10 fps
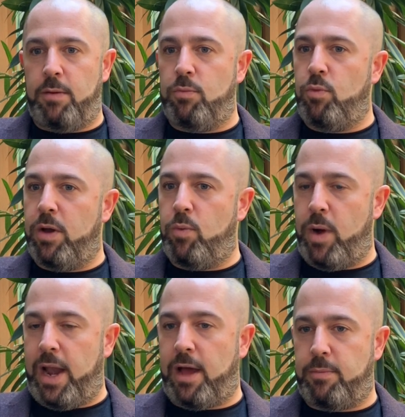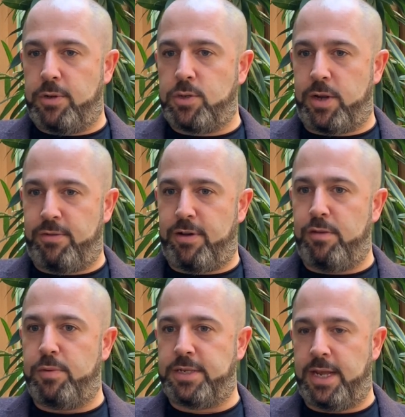we're well up
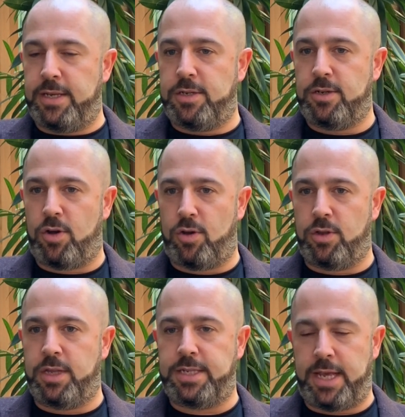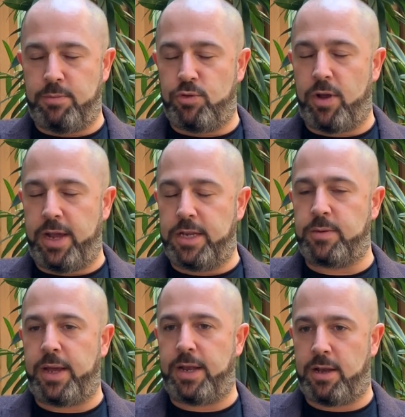25% on the same trade as
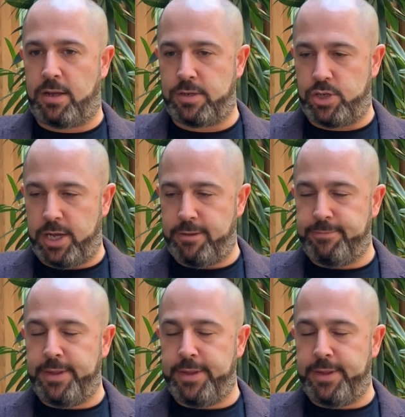we had last year.